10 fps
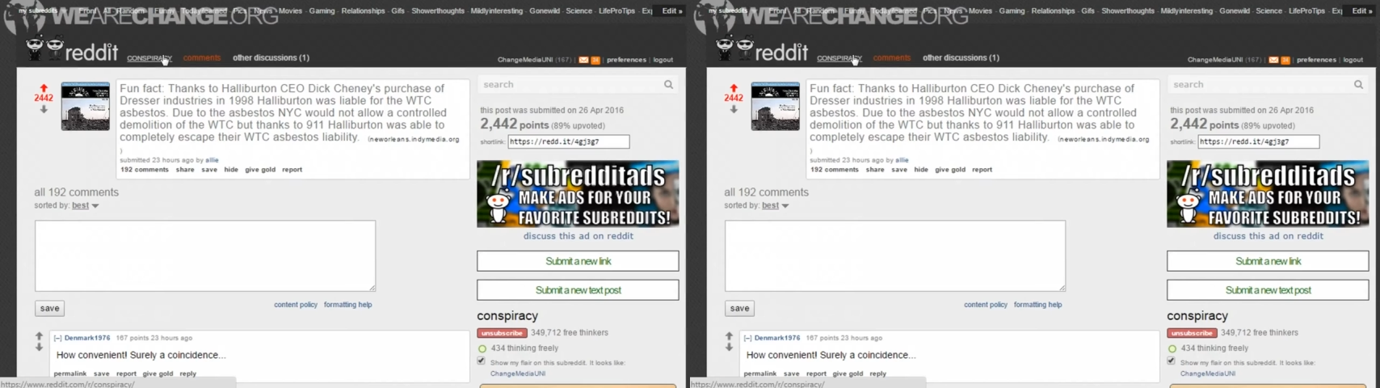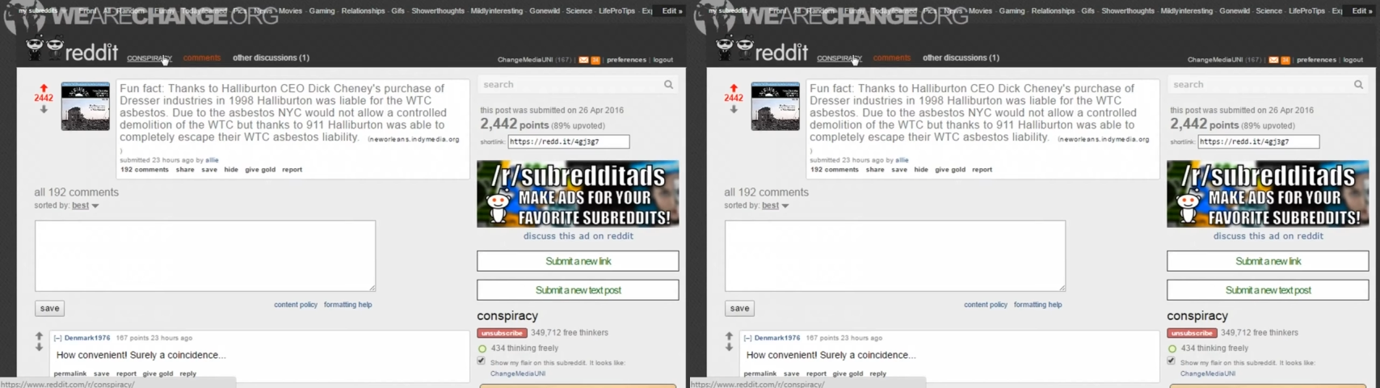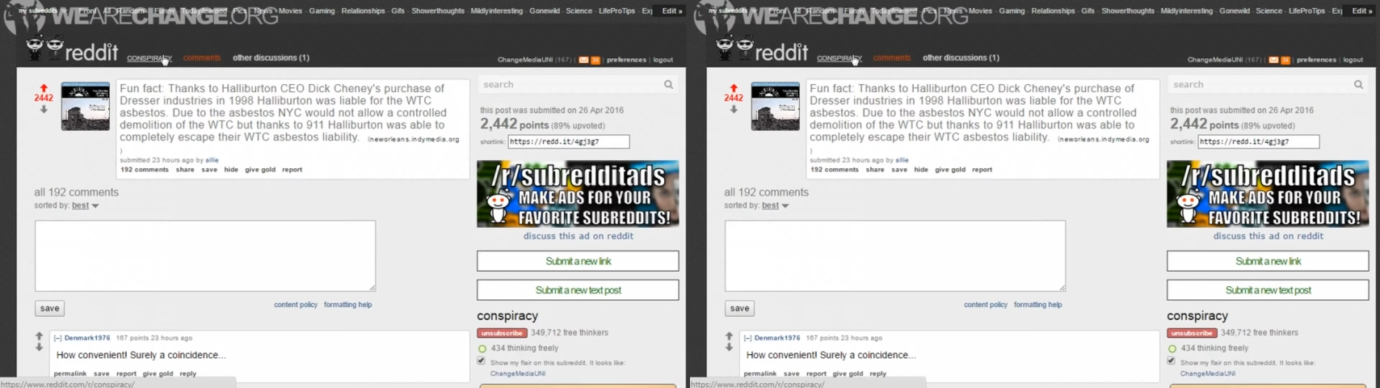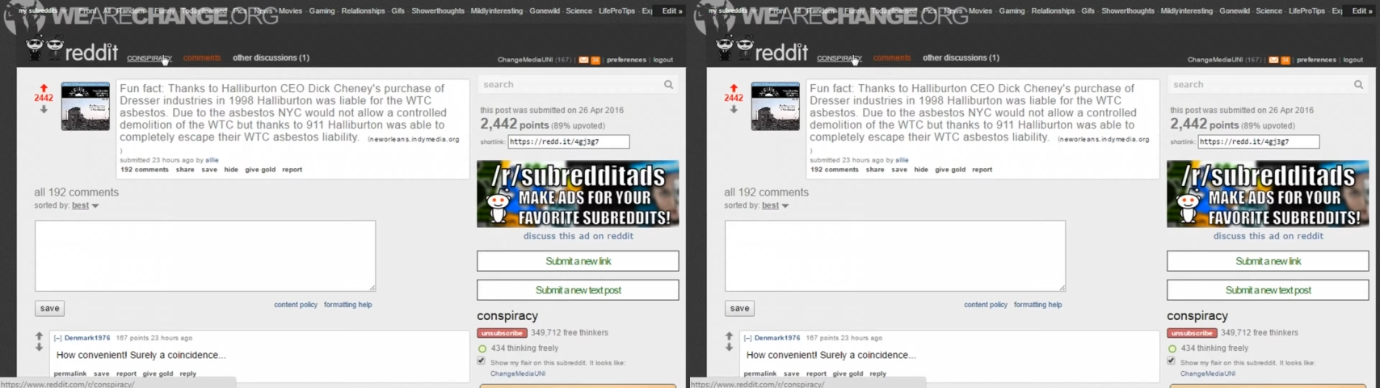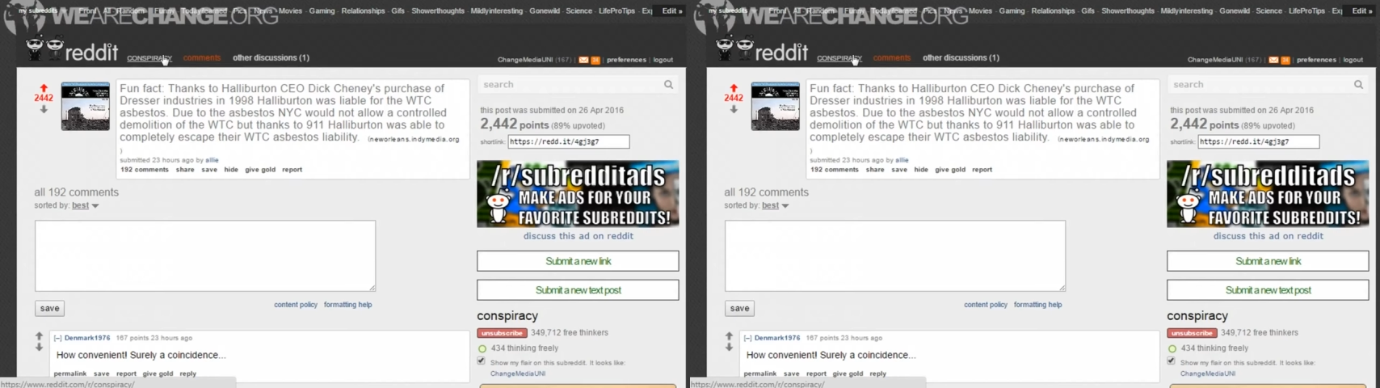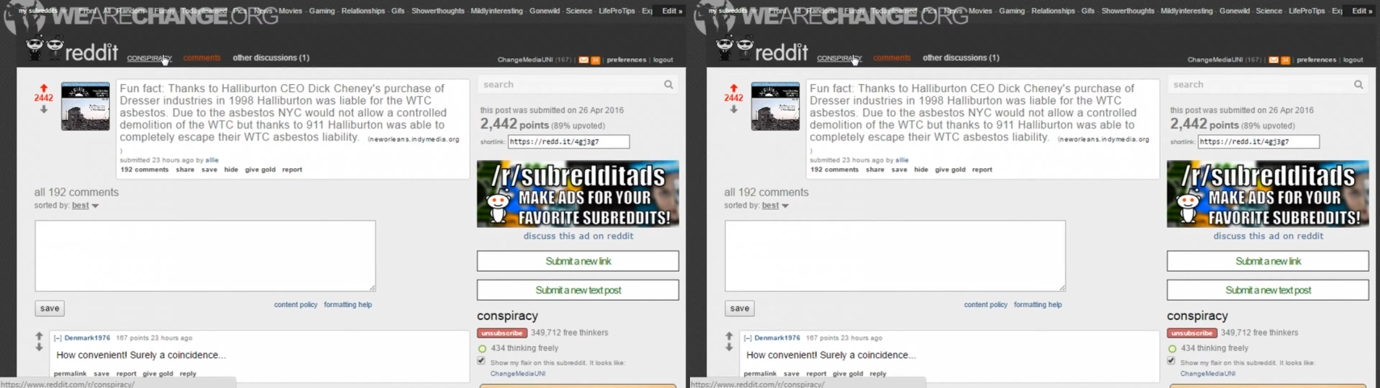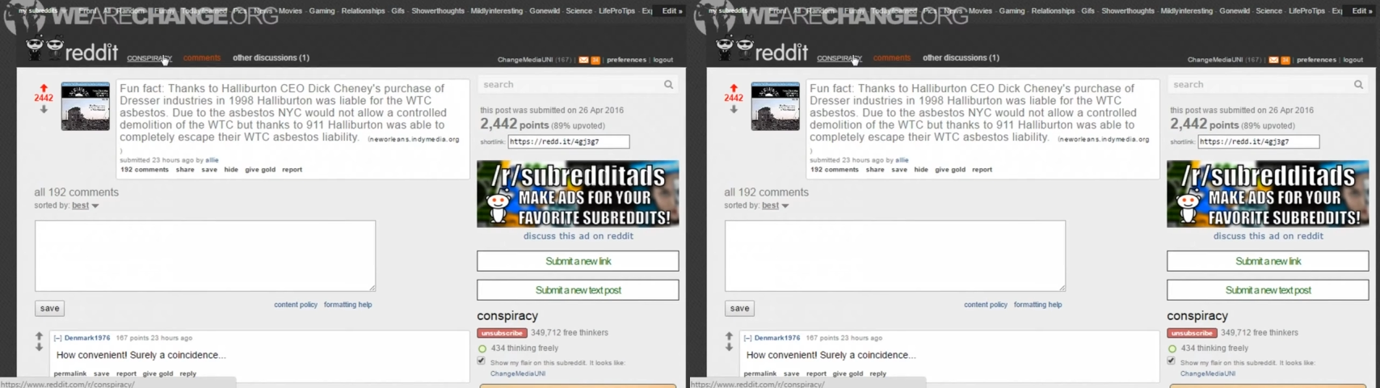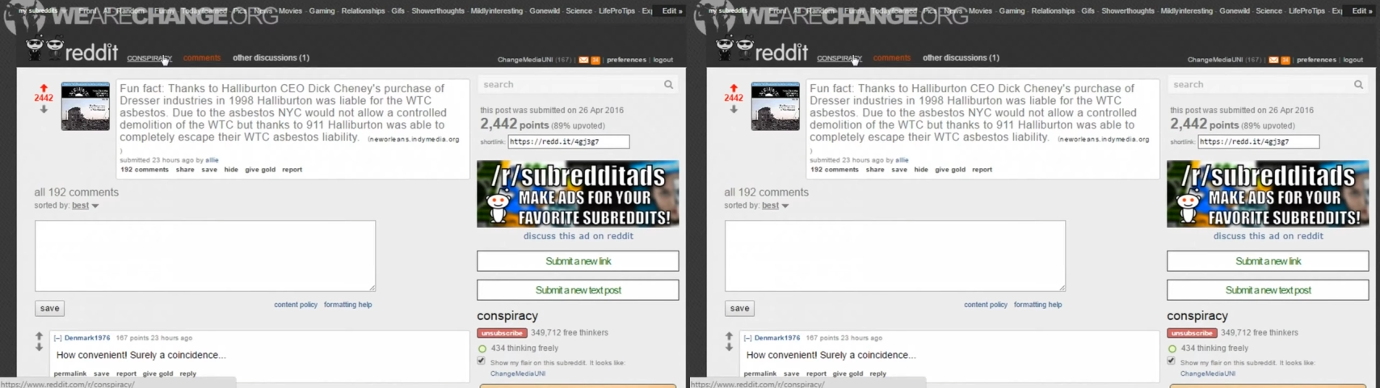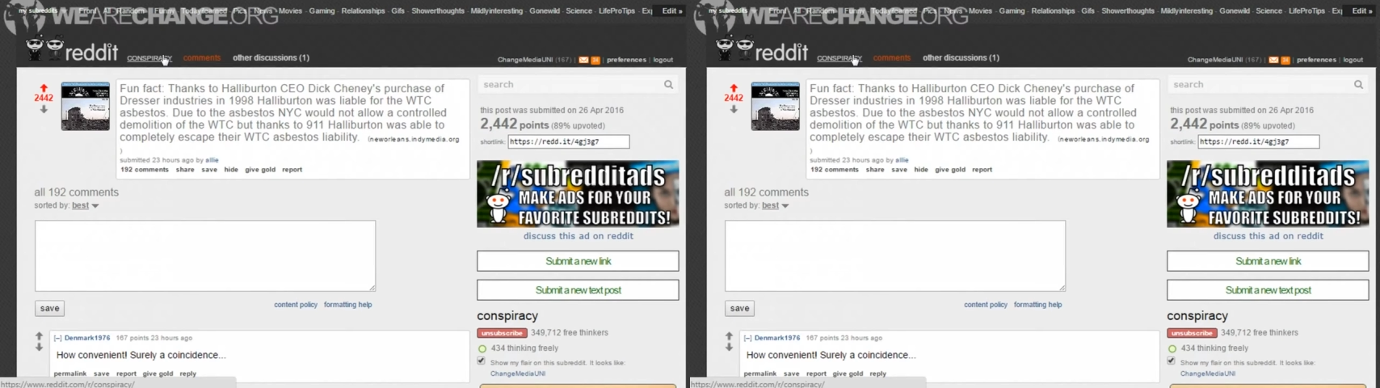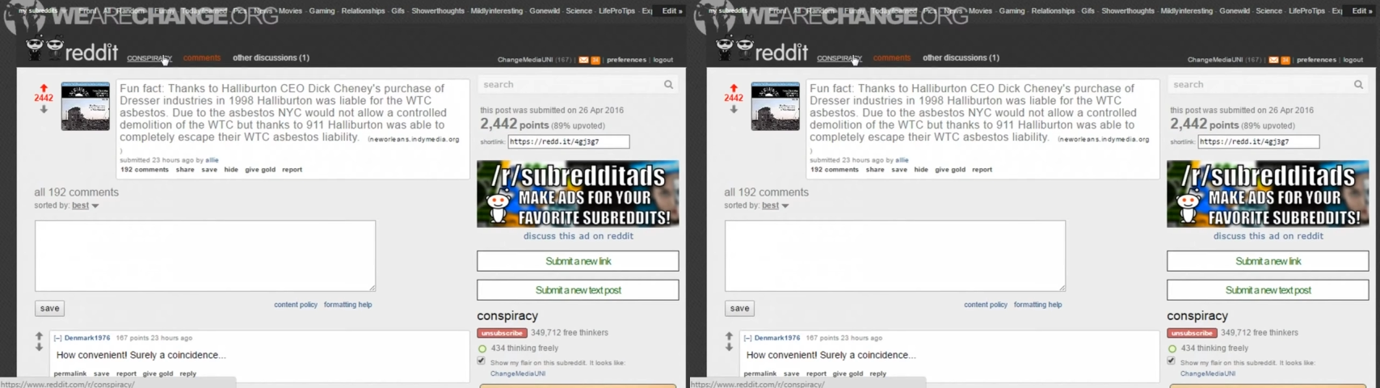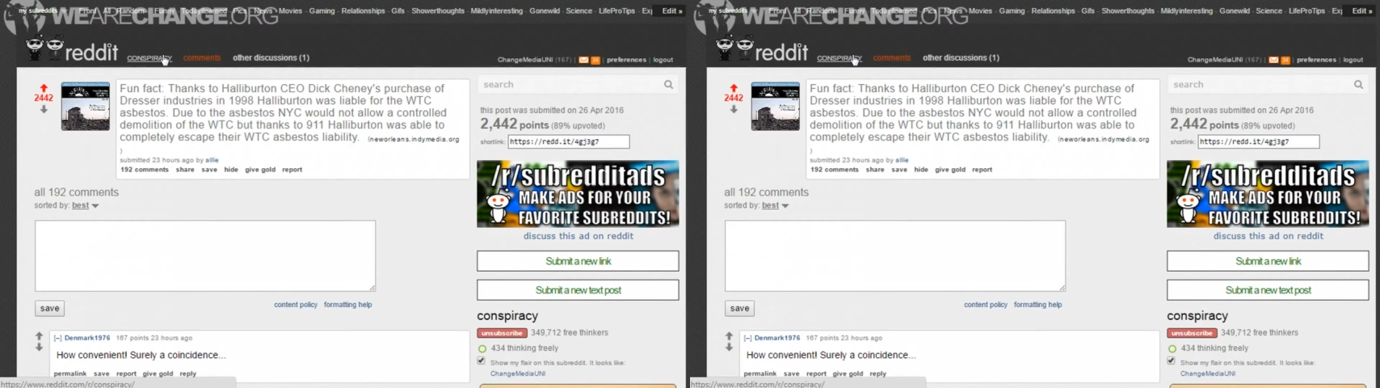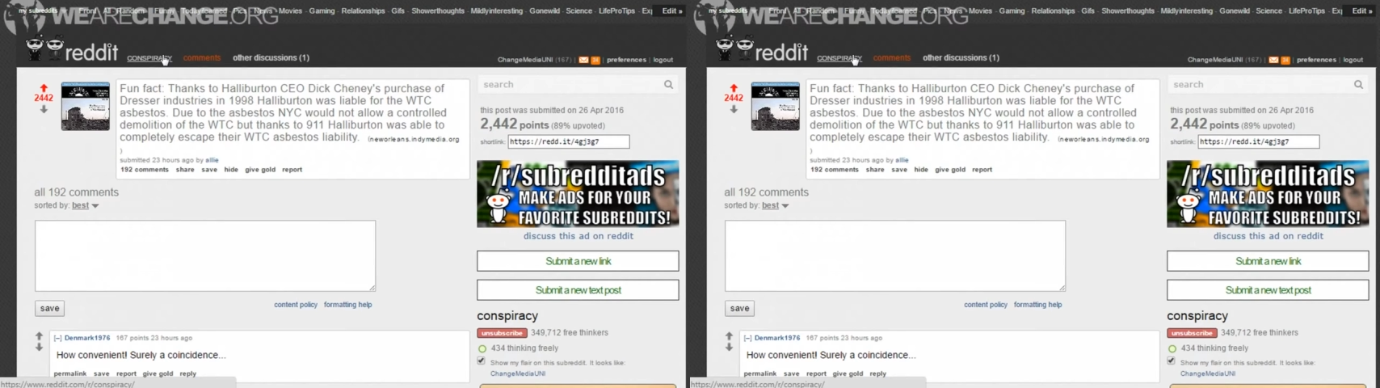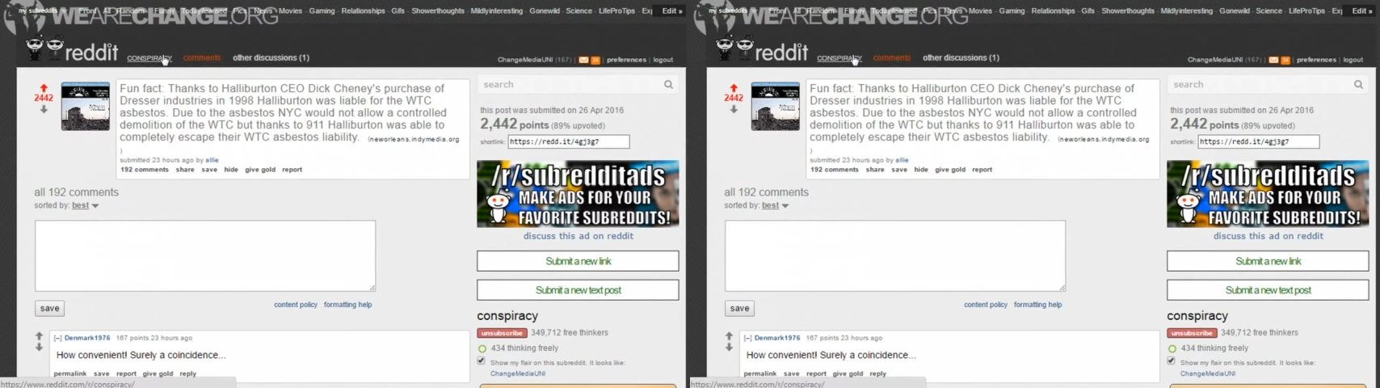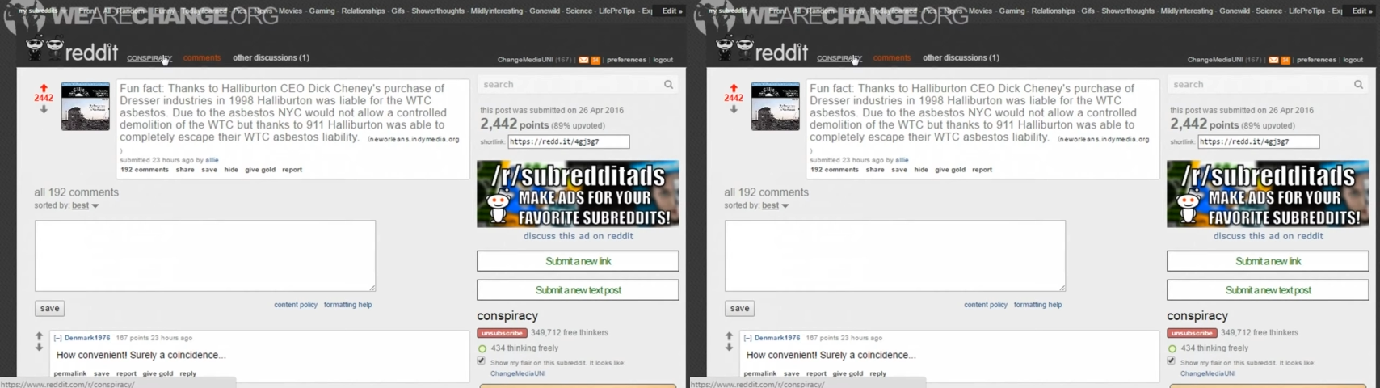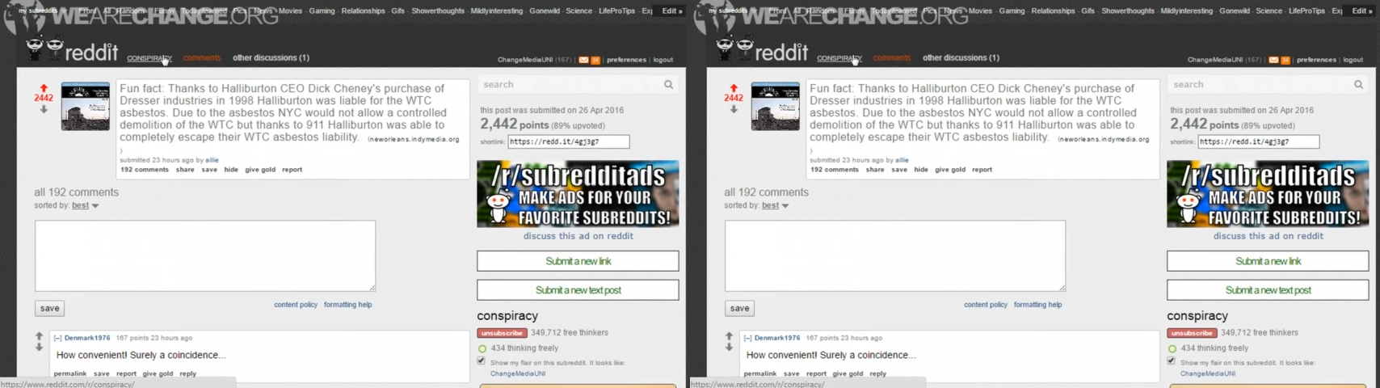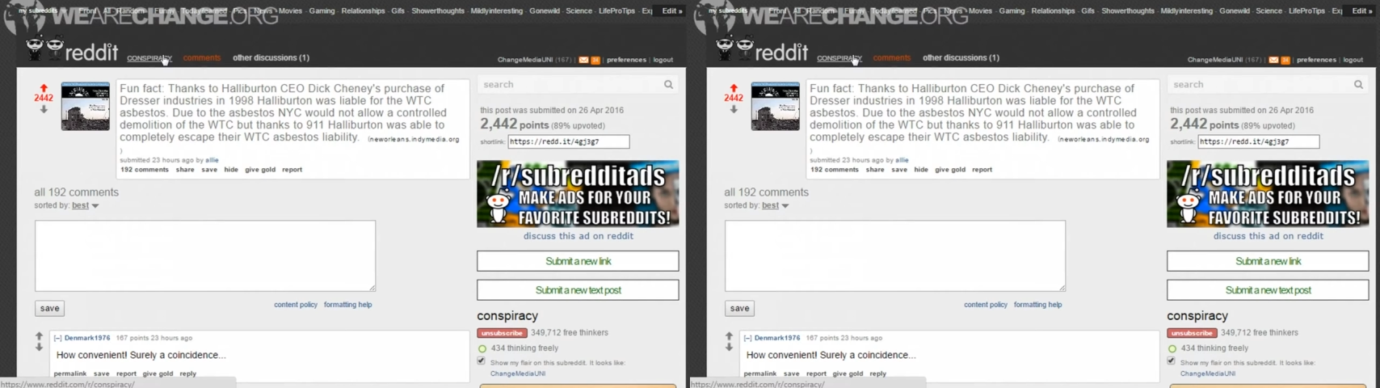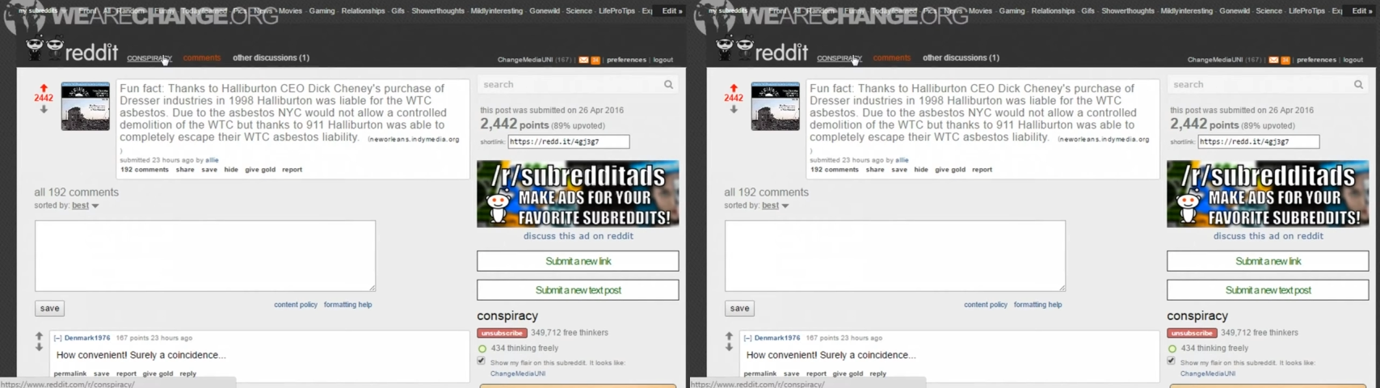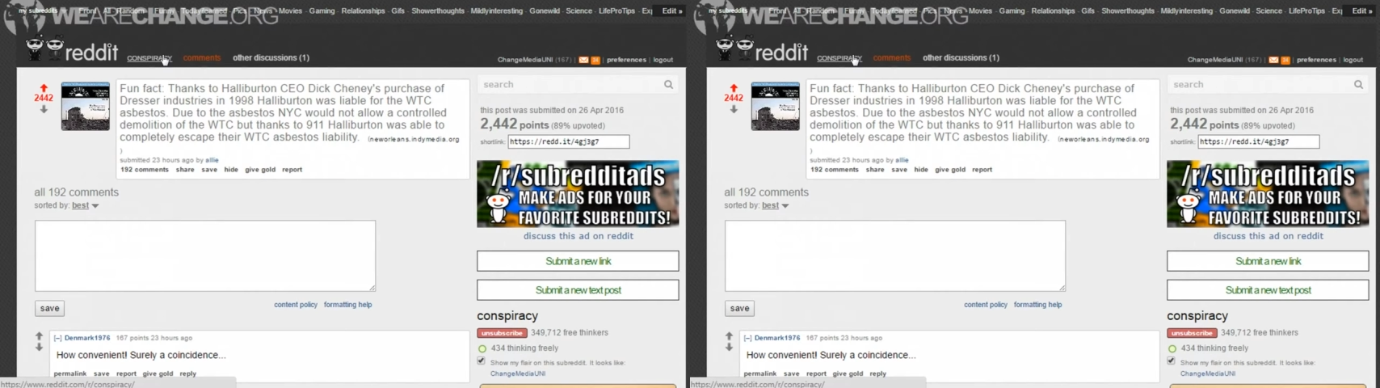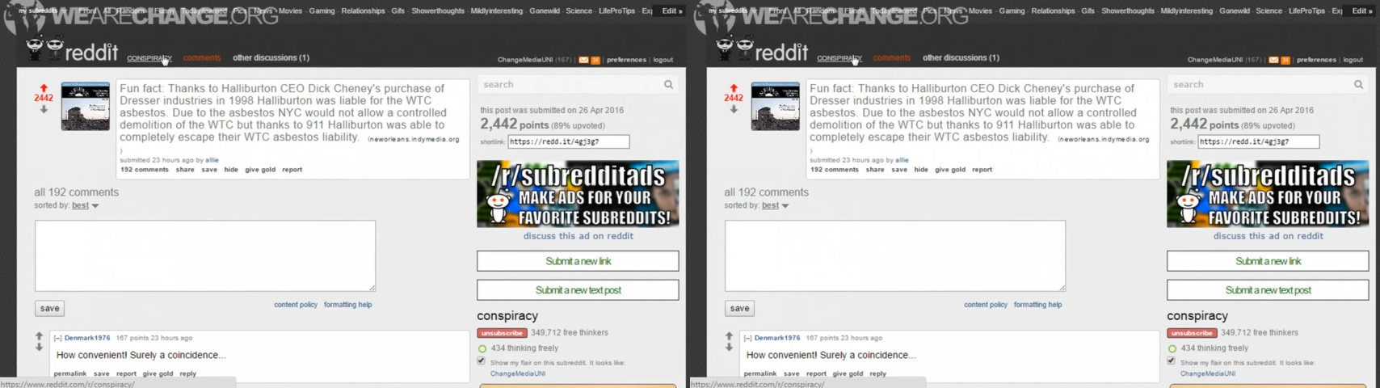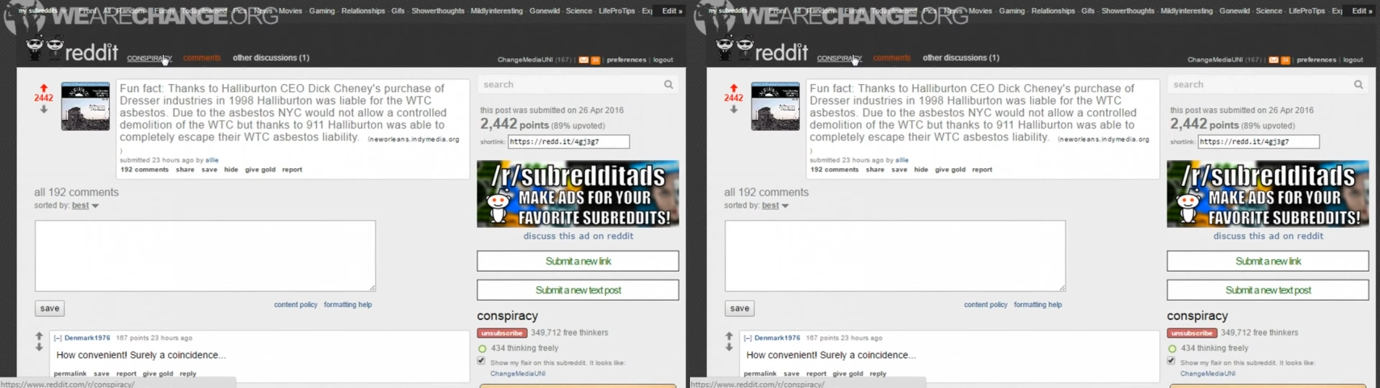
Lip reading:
(no speaker visible)